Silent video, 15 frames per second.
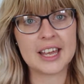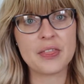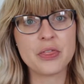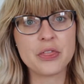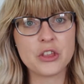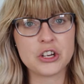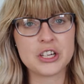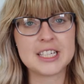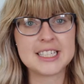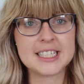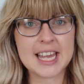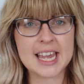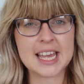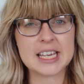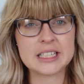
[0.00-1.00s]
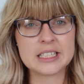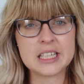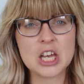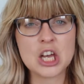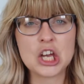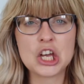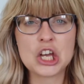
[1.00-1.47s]
in 30 days,
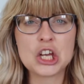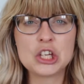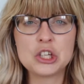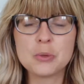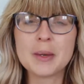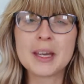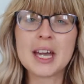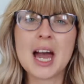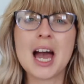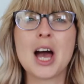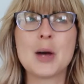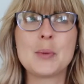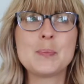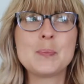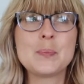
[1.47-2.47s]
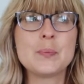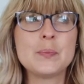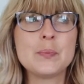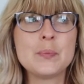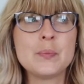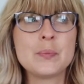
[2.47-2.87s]
you become